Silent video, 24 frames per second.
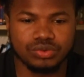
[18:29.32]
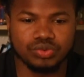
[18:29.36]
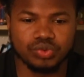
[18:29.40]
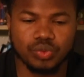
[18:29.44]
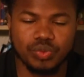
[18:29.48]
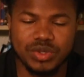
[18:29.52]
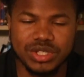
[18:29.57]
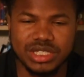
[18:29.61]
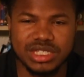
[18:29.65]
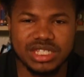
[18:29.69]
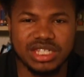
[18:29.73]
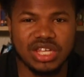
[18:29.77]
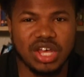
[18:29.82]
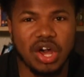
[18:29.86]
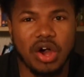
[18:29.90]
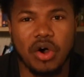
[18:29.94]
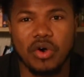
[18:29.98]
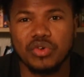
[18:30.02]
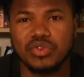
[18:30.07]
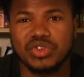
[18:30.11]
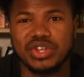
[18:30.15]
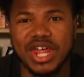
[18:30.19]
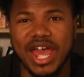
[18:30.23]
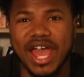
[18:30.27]
we see
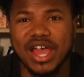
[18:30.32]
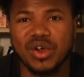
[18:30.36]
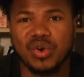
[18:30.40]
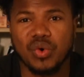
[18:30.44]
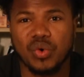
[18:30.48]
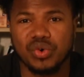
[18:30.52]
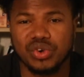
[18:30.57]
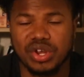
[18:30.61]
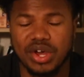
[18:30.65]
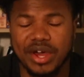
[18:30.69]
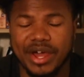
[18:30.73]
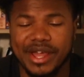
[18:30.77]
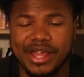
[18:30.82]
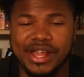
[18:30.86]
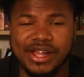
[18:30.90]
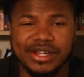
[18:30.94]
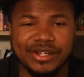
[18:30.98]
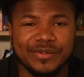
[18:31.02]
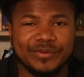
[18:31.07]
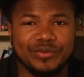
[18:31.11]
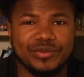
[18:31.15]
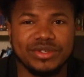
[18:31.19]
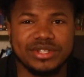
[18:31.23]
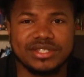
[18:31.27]
all that going on.
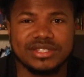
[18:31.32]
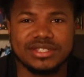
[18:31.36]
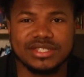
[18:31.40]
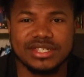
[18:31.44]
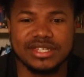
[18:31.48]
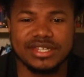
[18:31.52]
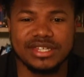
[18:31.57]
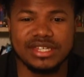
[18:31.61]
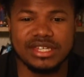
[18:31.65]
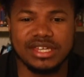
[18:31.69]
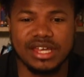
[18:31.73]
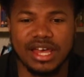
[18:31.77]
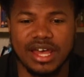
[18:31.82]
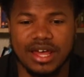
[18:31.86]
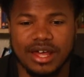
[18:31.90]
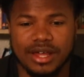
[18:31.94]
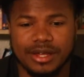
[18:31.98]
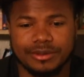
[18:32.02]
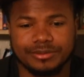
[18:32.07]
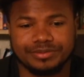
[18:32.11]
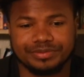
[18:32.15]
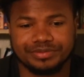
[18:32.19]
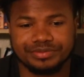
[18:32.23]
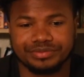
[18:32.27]
We see
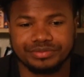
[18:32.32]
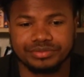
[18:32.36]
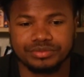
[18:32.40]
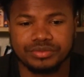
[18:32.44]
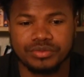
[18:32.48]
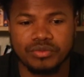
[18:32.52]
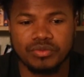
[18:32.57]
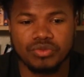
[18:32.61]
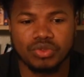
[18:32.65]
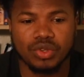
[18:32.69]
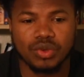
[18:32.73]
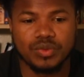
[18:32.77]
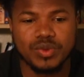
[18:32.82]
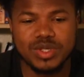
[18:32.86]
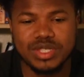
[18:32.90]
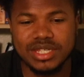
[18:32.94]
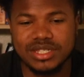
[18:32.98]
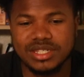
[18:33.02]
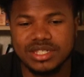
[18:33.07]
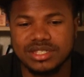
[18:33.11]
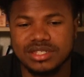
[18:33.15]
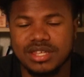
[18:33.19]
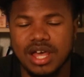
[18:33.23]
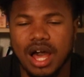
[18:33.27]

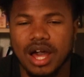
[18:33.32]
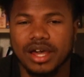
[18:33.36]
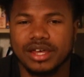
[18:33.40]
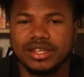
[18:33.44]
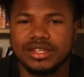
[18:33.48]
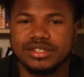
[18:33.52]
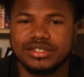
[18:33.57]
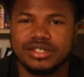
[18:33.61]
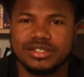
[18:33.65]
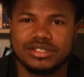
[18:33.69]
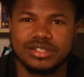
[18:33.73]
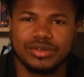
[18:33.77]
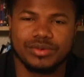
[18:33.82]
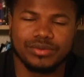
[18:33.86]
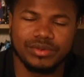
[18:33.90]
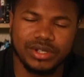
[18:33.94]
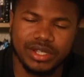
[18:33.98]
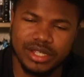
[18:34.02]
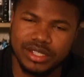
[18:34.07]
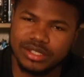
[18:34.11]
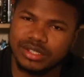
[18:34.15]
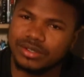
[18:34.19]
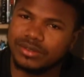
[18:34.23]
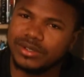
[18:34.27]
she's talking to
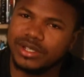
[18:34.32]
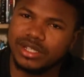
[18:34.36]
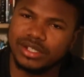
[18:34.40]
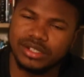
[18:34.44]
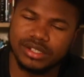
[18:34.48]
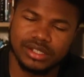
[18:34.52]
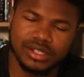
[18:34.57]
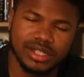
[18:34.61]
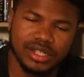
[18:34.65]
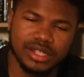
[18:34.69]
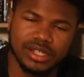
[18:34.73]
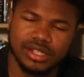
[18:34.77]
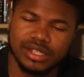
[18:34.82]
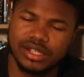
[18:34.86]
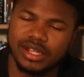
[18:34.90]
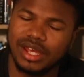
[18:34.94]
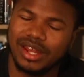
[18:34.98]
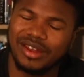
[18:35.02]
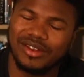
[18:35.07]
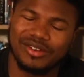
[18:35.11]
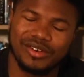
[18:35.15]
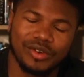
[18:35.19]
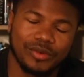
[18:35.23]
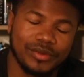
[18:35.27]
Tariq. Tariq I
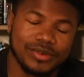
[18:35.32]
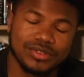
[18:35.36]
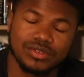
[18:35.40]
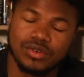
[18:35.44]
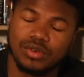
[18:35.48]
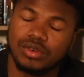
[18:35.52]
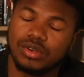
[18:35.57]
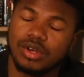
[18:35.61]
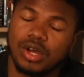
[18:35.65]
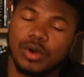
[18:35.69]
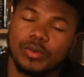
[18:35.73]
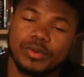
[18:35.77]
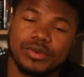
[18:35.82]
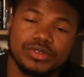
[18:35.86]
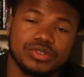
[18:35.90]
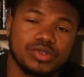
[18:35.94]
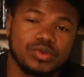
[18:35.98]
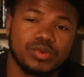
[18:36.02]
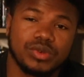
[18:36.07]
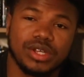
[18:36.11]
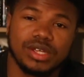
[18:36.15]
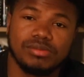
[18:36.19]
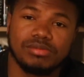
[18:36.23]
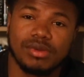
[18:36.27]
don't know what's going on with
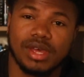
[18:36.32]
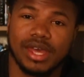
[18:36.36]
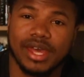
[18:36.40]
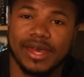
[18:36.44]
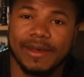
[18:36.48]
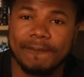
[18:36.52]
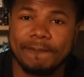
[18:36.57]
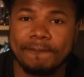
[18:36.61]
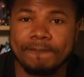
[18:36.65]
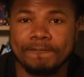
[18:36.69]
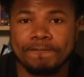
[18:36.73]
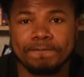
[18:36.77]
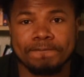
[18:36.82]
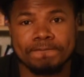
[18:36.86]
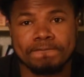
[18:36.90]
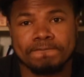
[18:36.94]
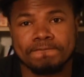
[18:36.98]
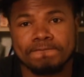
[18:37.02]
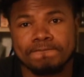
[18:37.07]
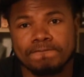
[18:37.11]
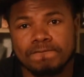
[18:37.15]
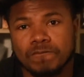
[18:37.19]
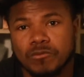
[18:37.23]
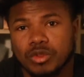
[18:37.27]
Tariq, man.
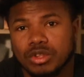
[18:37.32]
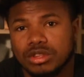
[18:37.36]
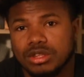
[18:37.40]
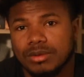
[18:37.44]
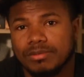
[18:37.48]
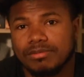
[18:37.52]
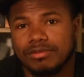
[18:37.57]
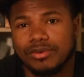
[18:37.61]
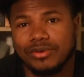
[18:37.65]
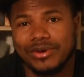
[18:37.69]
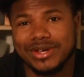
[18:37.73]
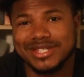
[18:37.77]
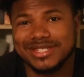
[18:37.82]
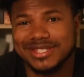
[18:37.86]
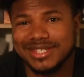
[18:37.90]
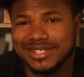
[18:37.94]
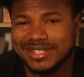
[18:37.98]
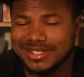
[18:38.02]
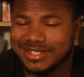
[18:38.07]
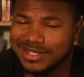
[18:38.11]
The boy's